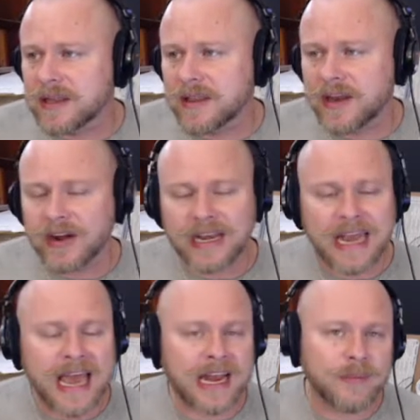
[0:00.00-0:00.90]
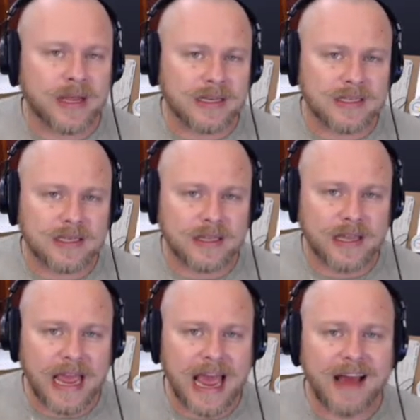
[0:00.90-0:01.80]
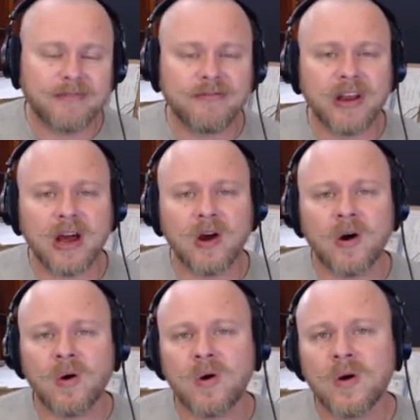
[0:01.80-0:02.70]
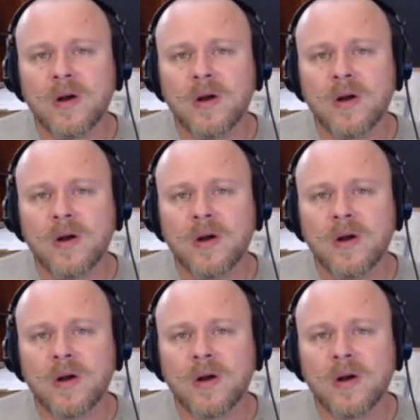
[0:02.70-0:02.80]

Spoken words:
They're inanimate. They have no